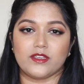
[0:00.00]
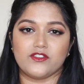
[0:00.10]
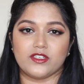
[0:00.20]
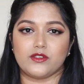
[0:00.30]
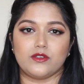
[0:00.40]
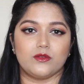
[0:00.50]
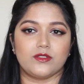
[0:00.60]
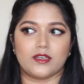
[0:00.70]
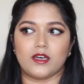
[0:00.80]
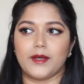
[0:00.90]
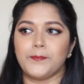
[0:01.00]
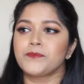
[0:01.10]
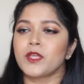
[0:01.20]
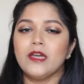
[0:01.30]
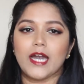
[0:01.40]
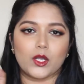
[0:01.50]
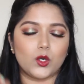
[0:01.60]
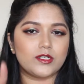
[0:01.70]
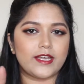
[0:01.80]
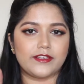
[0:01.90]
you can just use a
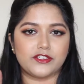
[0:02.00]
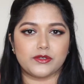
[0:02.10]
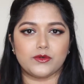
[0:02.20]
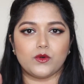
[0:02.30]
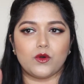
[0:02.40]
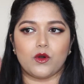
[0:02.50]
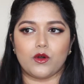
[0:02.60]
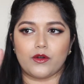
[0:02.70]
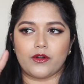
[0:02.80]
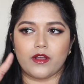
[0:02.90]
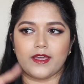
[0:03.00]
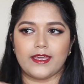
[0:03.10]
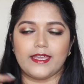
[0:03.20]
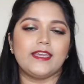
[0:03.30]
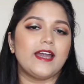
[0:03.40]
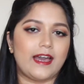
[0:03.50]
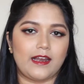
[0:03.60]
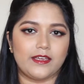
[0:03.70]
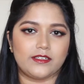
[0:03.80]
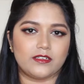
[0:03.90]
gold eyeshadow or any
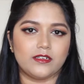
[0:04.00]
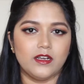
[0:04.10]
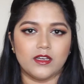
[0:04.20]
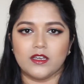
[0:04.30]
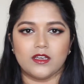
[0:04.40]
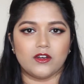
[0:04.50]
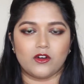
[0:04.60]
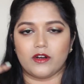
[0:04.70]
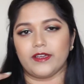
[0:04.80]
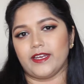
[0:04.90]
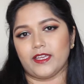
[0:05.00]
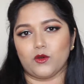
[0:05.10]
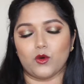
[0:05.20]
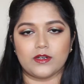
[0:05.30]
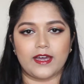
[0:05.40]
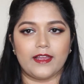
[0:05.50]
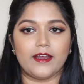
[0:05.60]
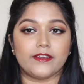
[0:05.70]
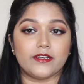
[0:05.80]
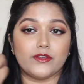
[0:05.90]
highlighter. Or any gold
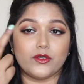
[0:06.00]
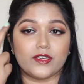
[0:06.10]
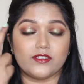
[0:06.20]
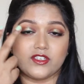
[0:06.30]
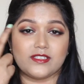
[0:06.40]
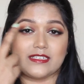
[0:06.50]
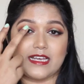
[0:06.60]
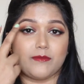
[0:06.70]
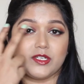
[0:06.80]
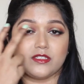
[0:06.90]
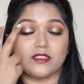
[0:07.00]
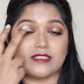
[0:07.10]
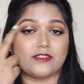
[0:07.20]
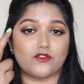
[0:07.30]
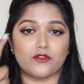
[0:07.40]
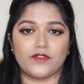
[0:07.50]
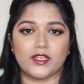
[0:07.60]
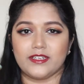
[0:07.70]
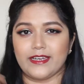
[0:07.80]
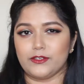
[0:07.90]
highlighter, you can just dab it in the center of the
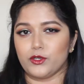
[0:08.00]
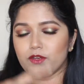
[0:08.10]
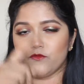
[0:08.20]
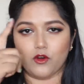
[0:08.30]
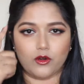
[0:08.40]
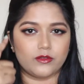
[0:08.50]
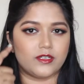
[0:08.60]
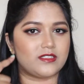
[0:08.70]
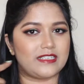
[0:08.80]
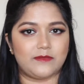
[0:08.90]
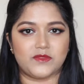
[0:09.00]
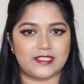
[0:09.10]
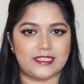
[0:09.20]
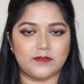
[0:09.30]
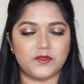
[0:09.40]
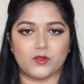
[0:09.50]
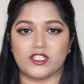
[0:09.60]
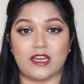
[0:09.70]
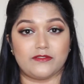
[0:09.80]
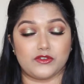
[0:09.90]
lid, and you can follow the same steps
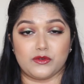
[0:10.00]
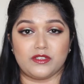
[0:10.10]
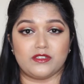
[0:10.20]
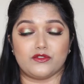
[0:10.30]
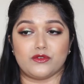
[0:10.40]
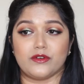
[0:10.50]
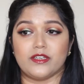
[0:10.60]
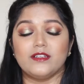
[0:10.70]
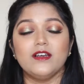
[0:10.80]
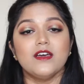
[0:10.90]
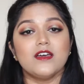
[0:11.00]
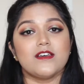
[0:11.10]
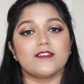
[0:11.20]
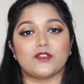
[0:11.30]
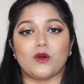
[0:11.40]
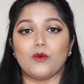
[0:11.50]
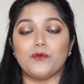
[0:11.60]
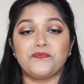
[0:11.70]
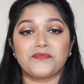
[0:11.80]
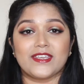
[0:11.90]
which I have shown in the tutorial.
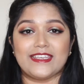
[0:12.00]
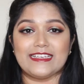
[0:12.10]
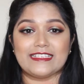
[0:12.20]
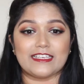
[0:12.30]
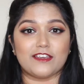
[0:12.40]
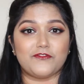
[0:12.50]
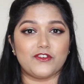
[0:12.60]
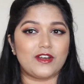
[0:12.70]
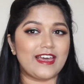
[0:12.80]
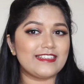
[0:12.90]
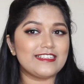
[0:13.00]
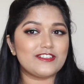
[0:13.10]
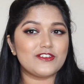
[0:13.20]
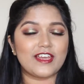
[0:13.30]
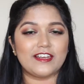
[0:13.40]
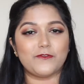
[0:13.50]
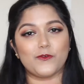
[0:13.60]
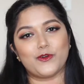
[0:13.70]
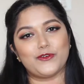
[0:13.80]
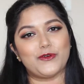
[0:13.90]
So yes, if you like this look and if
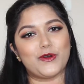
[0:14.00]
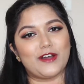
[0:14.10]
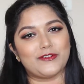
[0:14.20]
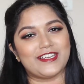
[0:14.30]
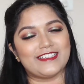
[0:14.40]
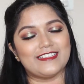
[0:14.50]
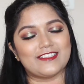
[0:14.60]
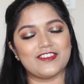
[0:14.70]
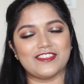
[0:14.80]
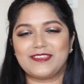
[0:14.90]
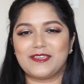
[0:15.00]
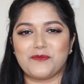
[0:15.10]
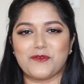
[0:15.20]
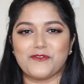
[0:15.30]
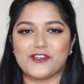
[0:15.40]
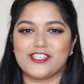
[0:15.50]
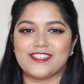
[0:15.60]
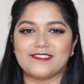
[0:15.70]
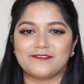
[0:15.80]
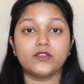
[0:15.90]
you want to know how to get this look, then keep on watching.
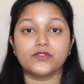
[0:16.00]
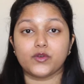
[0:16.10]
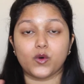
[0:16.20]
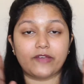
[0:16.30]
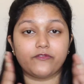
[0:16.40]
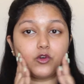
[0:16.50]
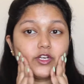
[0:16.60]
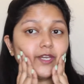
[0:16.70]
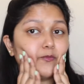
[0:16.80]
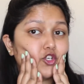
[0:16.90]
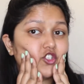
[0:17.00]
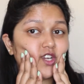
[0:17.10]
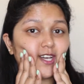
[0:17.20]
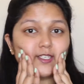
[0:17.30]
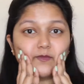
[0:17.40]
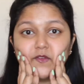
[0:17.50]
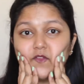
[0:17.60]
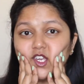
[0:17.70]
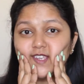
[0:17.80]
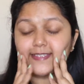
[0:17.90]
So I've already moisturized my
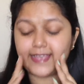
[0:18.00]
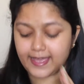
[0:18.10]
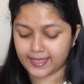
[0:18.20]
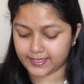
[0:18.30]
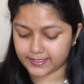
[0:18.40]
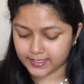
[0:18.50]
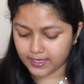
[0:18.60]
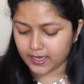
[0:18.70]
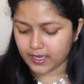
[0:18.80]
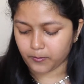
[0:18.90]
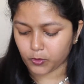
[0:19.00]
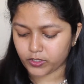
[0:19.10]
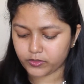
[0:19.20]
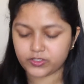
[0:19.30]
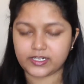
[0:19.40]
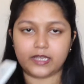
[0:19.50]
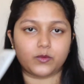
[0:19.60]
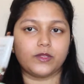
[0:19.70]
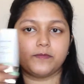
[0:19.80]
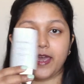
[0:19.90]
face, and I'm going to
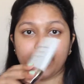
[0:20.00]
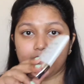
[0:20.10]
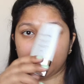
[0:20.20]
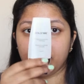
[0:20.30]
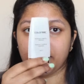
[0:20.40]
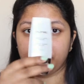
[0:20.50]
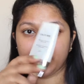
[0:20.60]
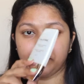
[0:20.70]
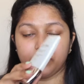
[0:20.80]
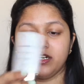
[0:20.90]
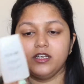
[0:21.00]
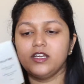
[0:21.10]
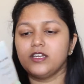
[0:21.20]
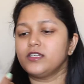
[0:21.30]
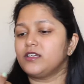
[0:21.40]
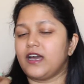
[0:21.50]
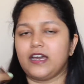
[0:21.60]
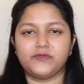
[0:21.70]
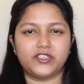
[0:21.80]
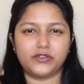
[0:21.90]
start with my Colorbar primer.
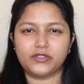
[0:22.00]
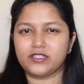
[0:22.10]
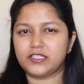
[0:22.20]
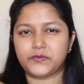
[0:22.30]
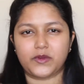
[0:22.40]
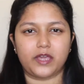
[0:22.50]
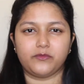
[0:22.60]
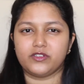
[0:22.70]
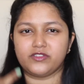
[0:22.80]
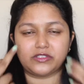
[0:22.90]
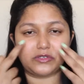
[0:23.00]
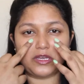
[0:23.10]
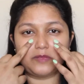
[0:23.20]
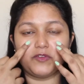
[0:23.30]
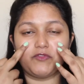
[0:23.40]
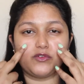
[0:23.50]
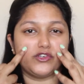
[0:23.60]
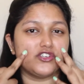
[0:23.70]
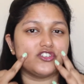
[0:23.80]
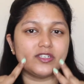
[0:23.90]
I'm just using this primer just to help the
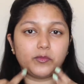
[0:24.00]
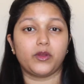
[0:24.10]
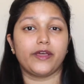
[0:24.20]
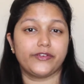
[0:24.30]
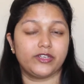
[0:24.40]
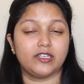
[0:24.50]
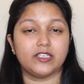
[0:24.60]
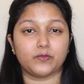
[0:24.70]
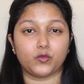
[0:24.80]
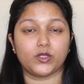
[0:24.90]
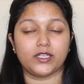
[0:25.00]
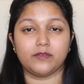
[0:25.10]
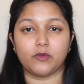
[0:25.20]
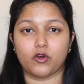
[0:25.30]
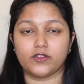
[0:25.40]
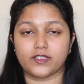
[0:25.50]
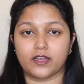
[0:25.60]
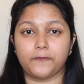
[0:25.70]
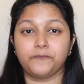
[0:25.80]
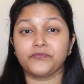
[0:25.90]
foundation apply really smoothly,
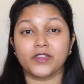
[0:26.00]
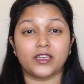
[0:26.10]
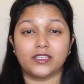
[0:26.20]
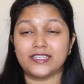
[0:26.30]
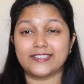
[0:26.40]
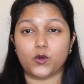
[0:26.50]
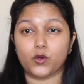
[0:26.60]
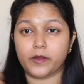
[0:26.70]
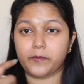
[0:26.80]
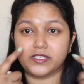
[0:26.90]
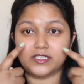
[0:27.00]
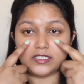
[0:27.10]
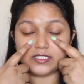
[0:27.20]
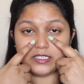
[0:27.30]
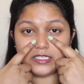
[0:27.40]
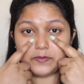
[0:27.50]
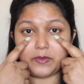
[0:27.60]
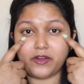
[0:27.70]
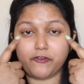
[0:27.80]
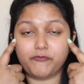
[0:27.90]
because in these colder months, this
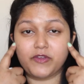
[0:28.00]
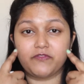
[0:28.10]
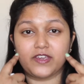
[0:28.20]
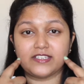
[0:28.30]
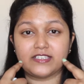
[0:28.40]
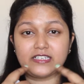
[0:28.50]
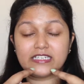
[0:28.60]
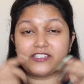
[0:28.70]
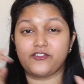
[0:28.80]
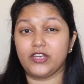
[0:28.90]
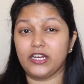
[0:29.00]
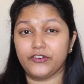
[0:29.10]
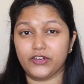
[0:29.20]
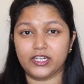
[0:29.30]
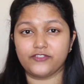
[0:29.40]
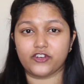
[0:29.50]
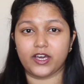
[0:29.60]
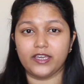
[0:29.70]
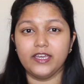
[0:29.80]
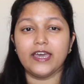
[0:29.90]
part of my face, it gets really
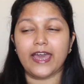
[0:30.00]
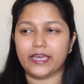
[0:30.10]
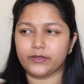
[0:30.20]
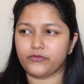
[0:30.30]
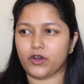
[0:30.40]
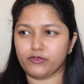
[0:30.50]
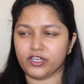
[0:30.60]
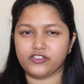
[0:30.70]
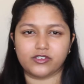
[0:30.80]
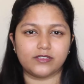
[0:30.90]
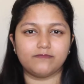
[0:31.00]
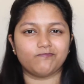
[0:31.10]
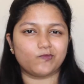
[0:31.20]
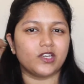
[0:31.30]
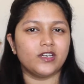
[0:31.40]
dry, and the foundation